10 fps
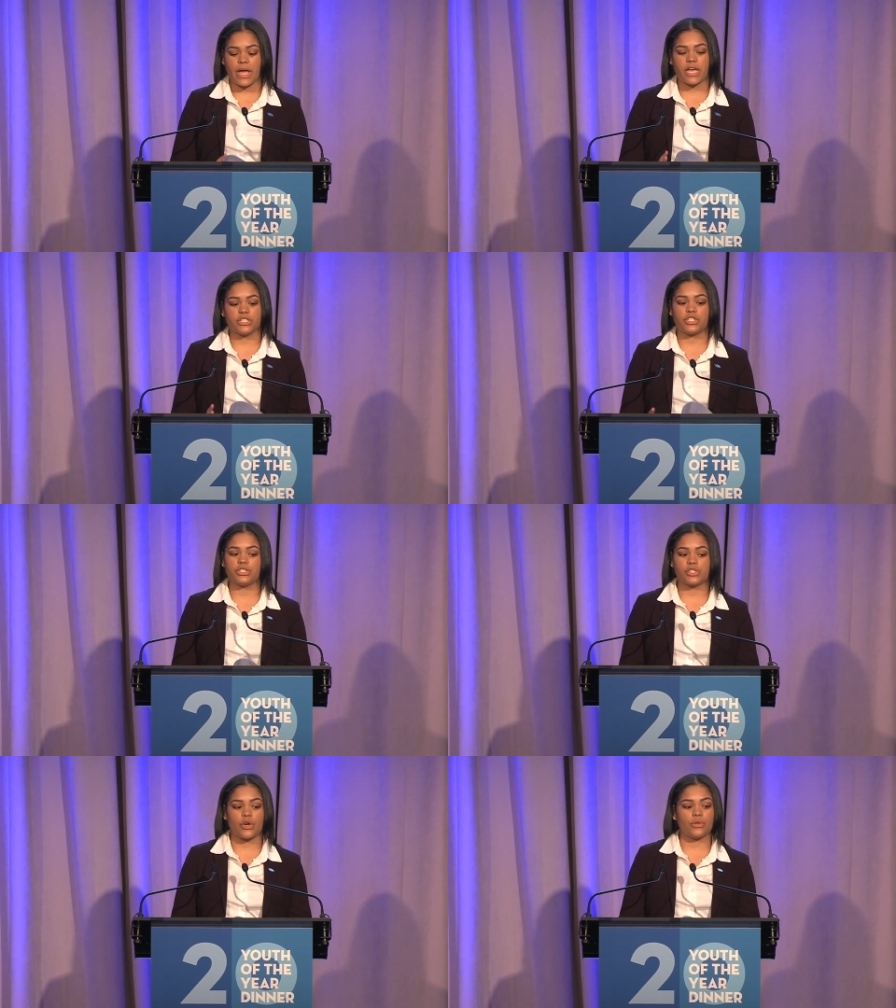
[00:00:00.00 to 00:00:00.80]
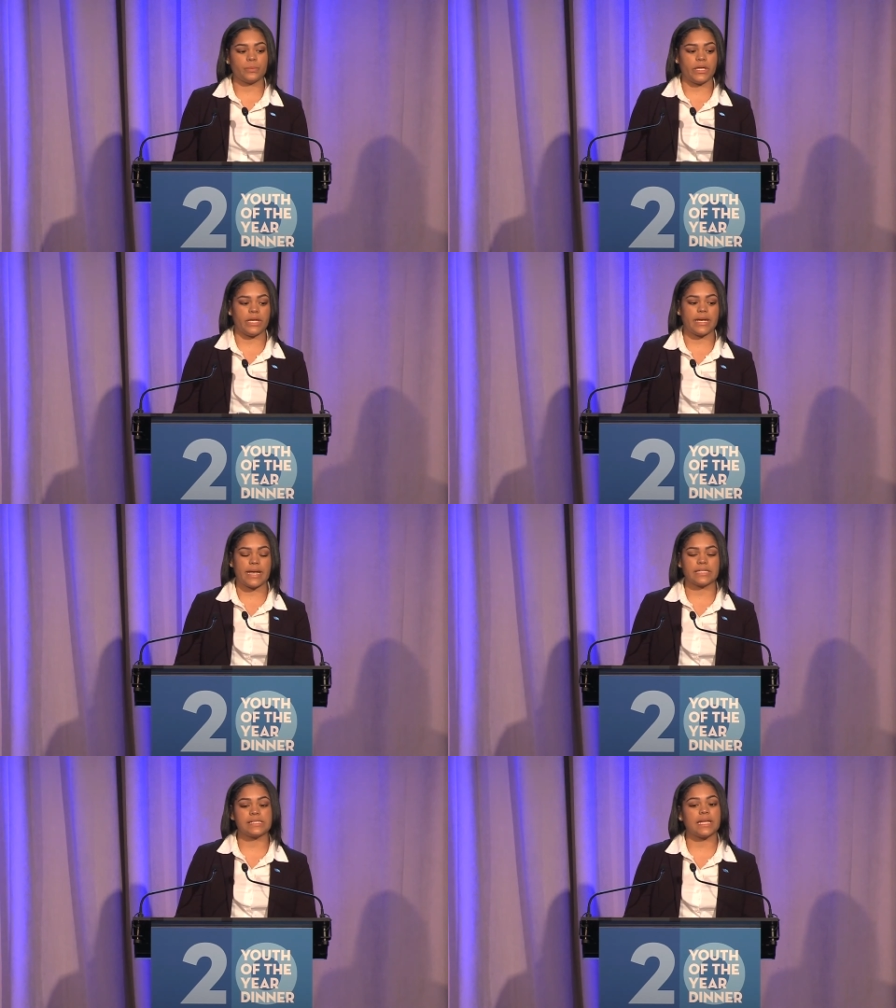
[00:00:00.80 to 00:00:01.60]
and she told me
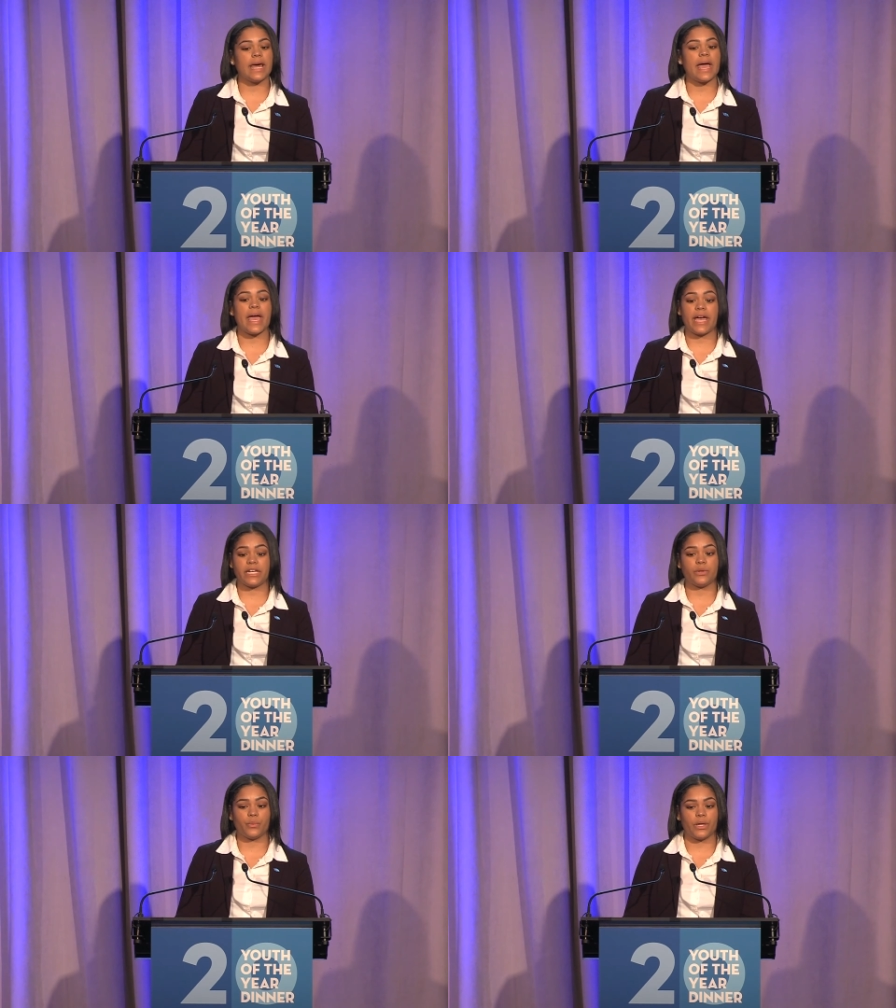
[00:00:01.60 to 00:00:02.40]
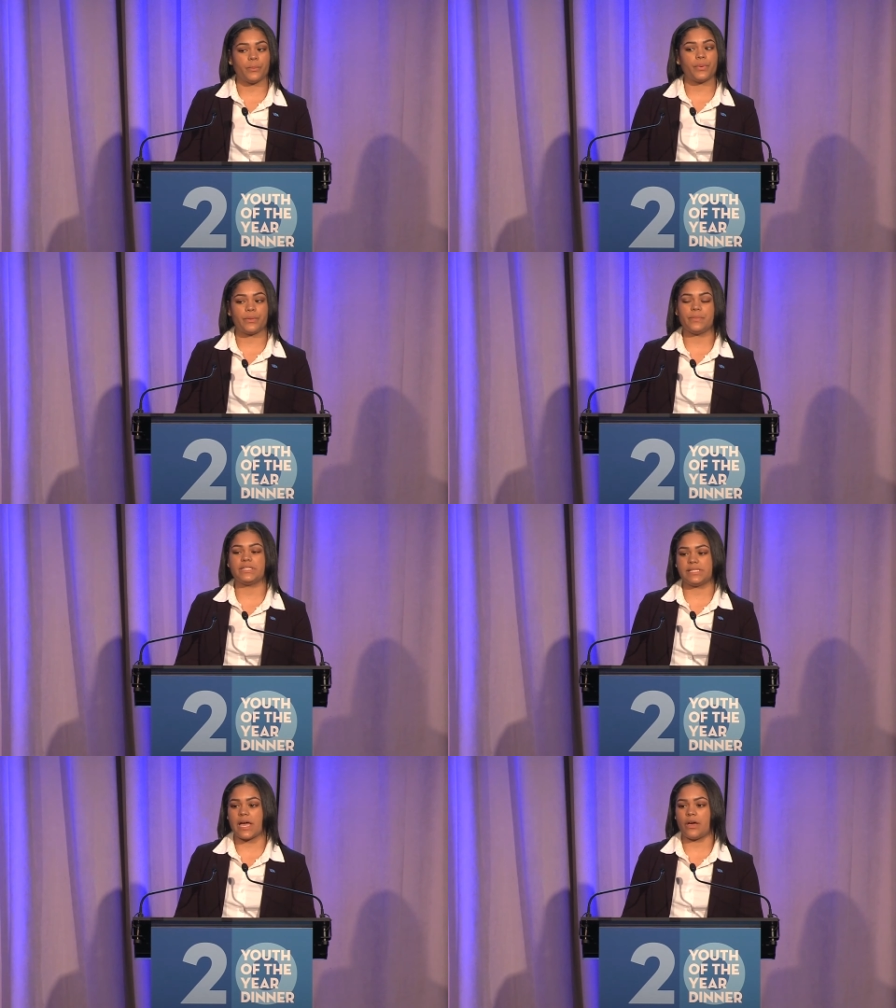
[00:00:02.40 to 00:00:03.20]
not to let anyone put me
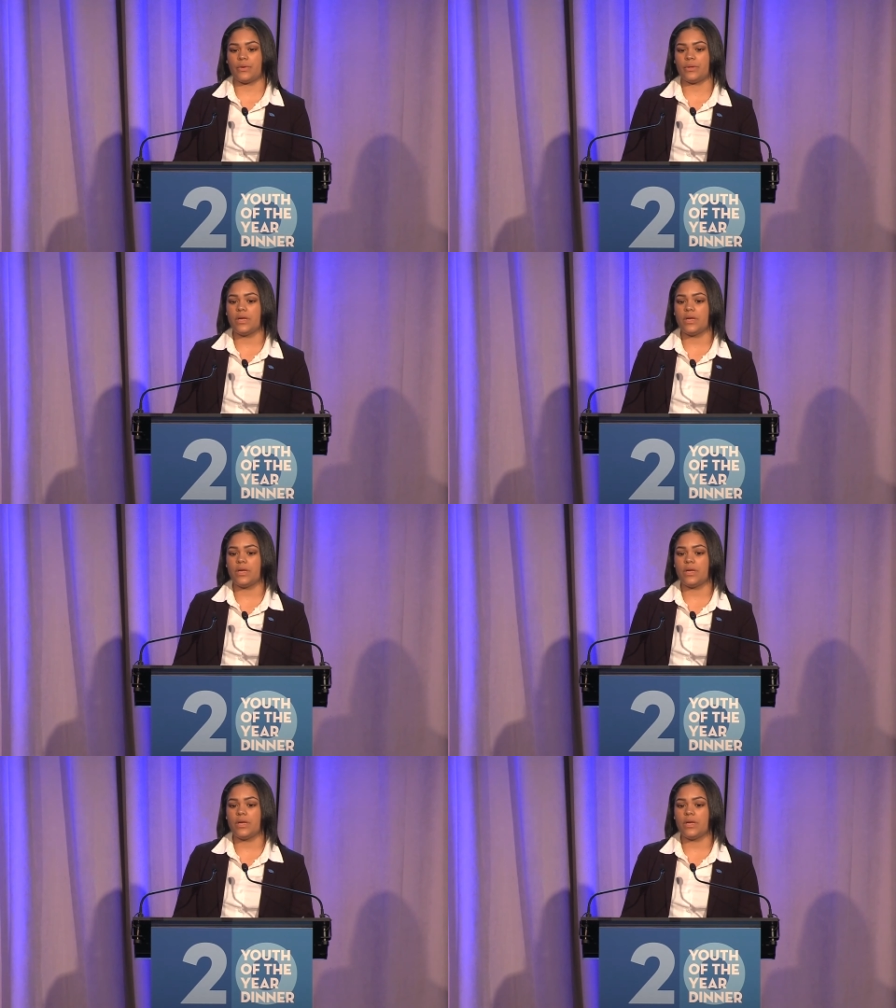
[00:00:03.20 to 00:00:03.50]
down